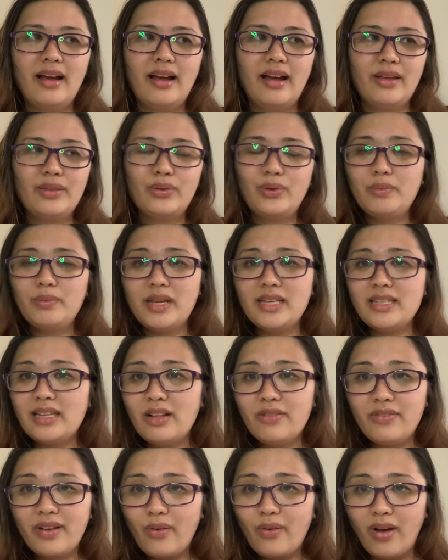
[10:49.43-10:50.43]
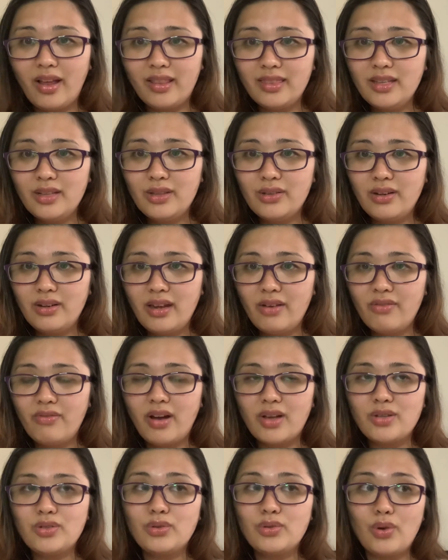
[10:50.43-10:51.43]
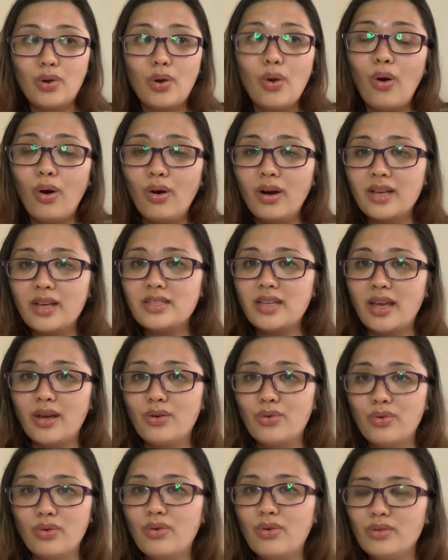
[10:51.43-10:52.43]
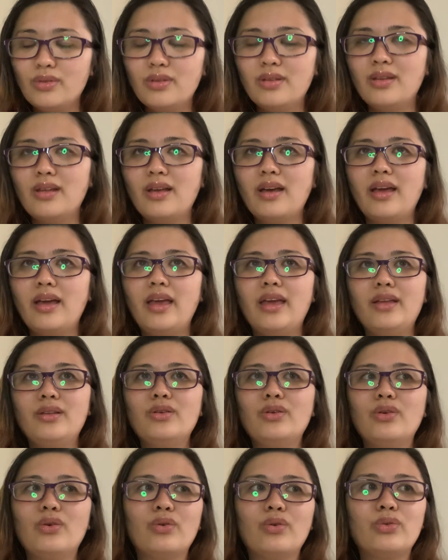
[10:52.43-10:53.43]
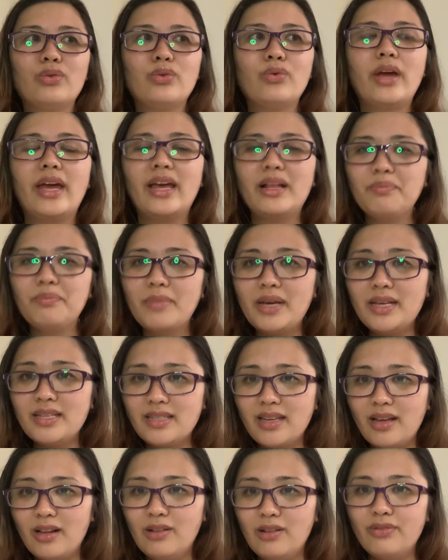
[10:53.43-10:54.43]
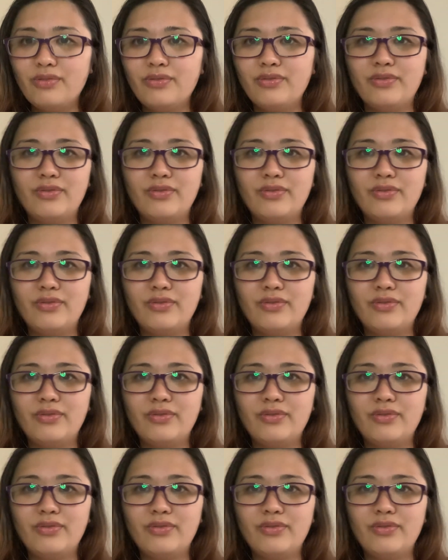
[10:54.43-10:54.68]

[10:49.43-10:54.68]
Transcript: I told myself I wanted to live as long as I could, and to help myself